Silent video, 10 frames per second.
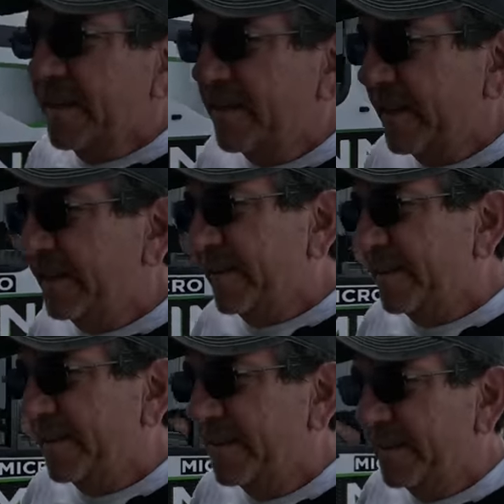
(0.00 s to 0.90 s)
All right,
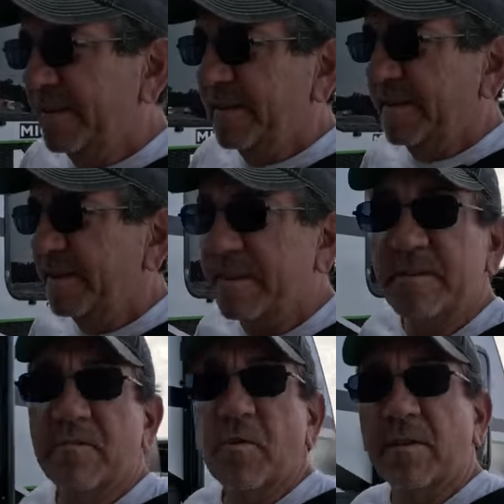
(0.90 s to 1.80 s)
let's get
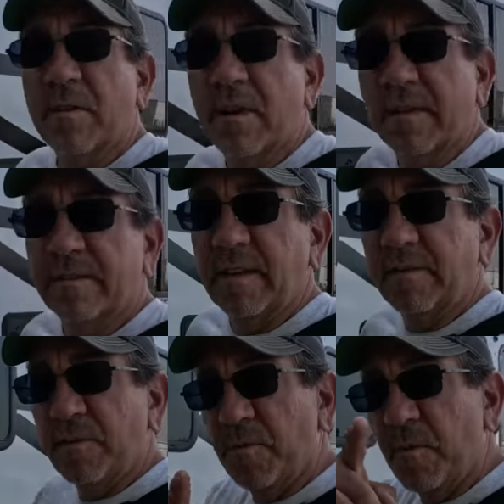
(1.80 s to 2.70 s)
some work done and I'll
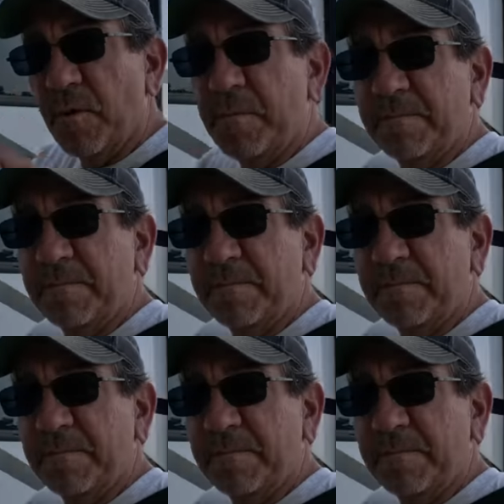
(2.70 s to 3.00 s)
see you tomorrow.